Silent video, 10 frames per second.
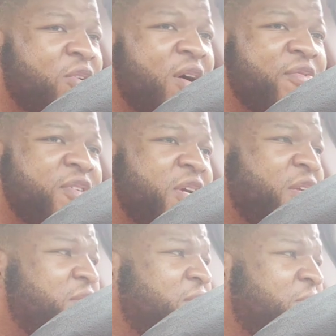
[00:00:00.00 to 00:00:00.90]
Crawford
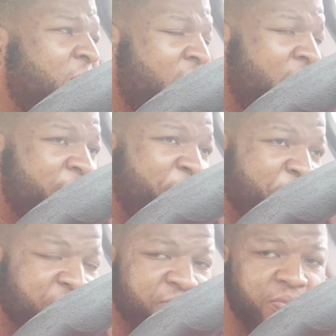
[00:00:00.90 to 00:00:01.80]
changed his mind
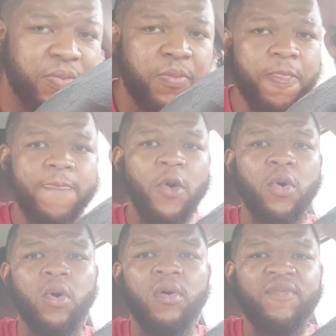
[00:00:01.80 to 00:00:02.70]

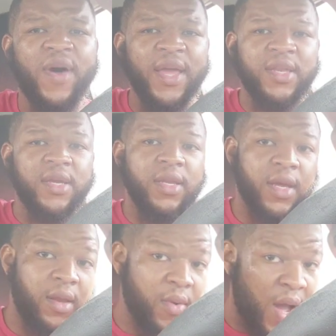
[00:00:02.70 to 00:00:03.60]
on fighting
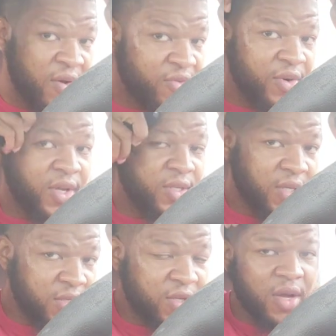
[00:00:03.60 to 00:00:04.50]
Canelo Alvarez.
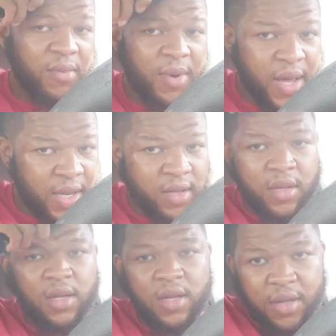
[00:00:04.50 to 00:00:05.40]
Let's talk about it.
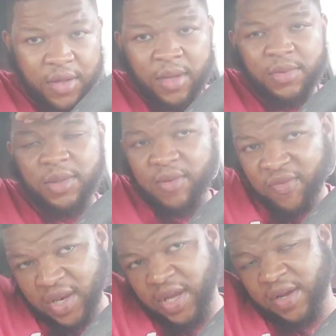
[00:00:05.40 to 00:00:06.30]
Thumbs up the
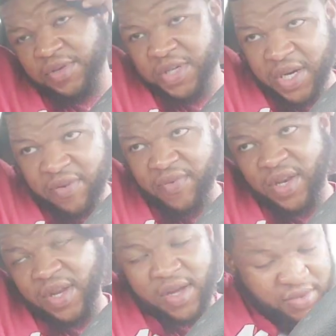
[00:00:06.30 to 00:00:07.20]
video, share the
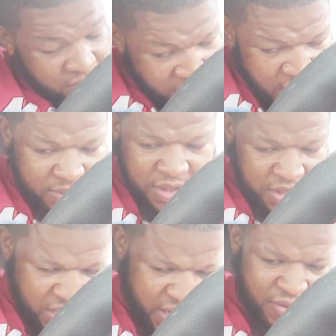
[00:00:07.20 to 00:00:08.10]
video, subscribe to the
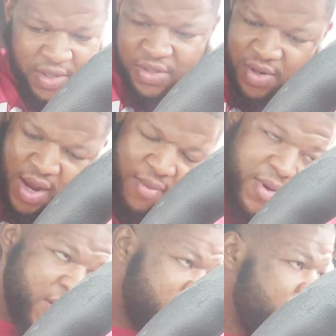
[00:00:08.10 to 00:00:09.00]
channel. Next subscribe
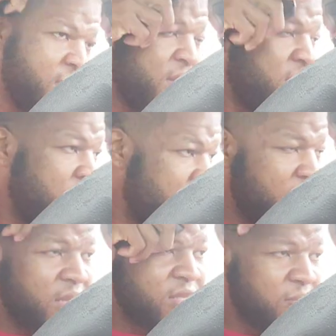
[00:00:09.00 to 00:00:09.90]
button
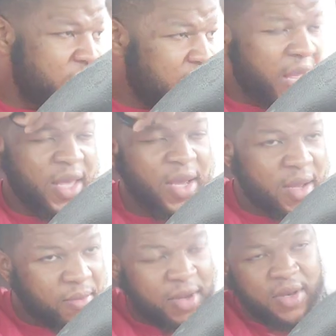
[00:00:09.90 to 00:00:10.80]
is the bell
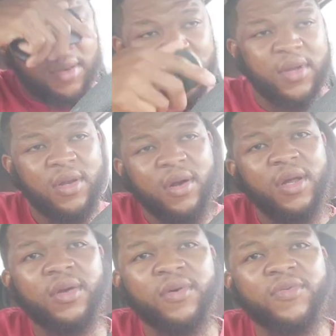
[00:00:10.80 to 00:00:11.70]
icon button. Hit
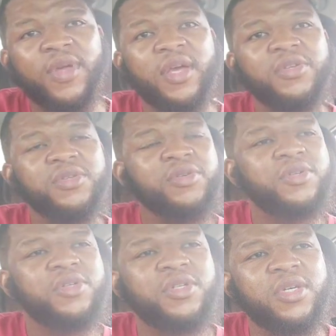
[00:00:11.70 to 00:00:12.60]
all notifications,
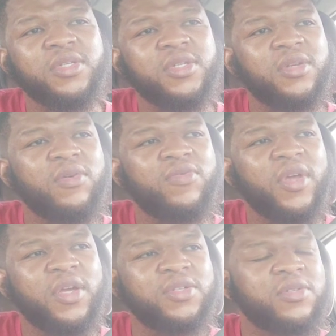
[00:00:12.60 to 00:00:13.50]
increase your chance, get
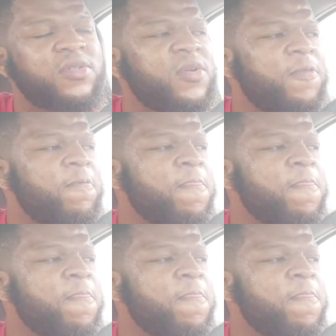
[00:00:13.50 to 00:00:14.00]
notifications.